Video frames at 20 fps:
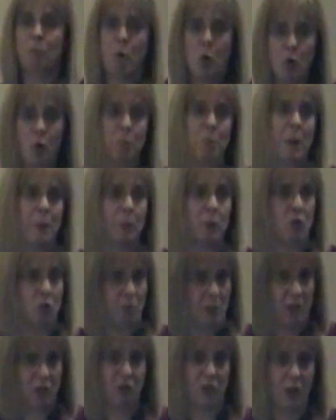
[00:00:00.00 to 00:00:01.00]
most people
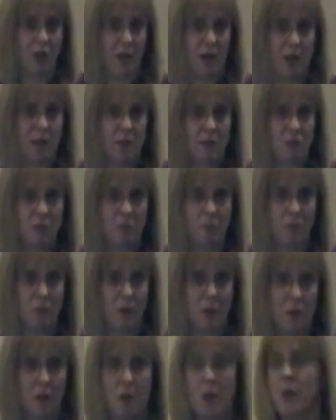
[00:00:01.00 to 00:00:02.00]
specialize.
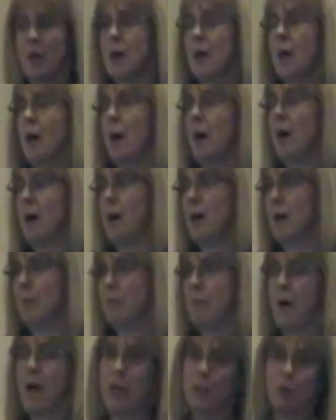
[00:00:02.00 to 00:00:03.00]

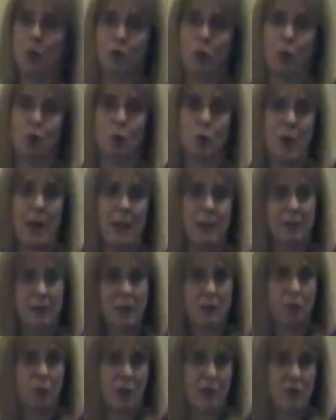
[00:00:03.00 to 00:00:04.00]
I do
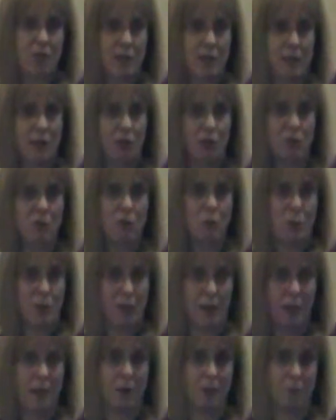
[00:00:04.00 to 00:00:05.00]
IT translations
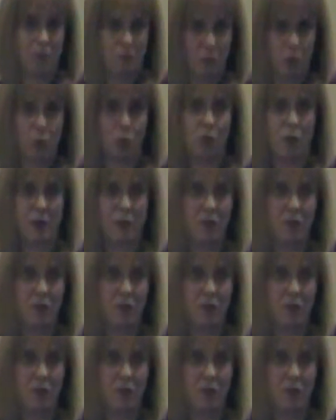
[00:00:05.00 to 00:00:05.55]
when I do